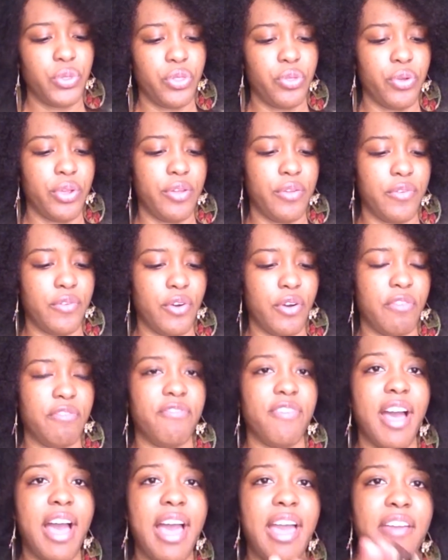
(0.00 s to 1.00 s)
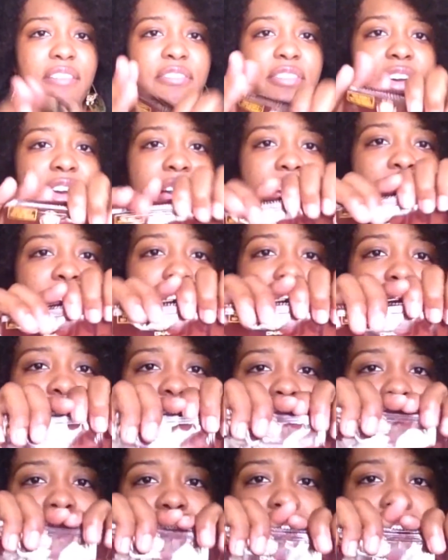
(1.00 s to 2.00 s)
three, four, five,
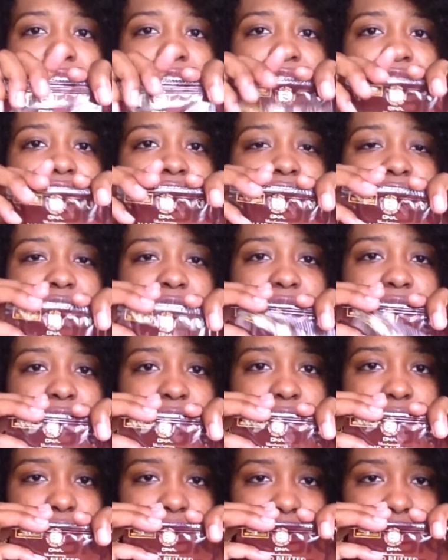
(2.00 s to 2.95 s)
five of these.